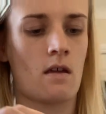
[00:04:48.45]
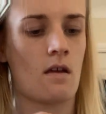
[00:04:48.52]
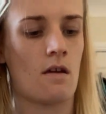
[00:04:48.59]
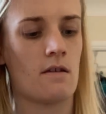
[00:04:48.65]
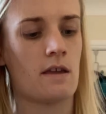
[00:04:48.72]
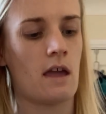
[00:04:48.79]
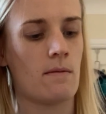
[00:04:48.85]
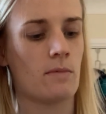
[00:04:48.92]

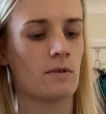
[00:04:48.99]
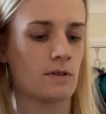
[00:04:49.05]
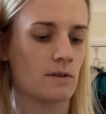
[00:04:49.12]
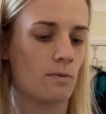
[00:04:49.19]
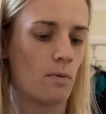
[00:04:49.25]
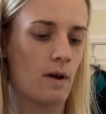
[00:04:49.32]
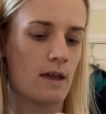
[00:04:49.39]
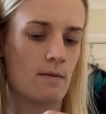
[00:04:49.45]
Okay, because
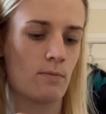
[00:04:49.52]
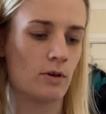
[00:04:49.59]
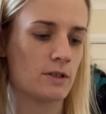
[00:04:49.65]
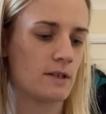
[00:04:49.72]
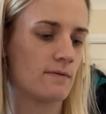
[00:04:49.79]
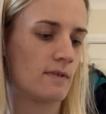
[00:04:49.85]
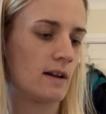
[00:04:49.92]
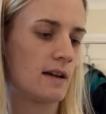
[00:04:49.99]
the way
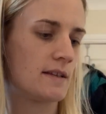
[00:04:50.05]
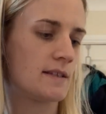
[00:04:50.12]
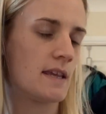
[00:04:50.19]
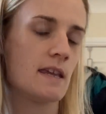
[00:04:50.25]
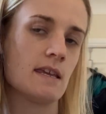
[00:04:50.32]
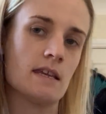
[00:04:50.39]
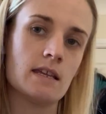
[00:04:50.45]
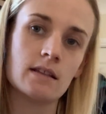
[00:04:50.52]
butterflies
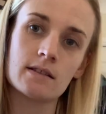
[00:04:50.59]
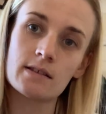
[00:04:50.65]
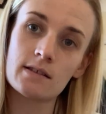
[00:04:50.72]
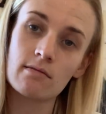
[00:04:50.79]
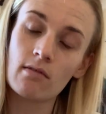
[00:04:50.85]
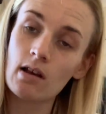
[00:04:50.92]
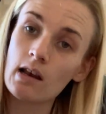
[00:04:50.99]
eat,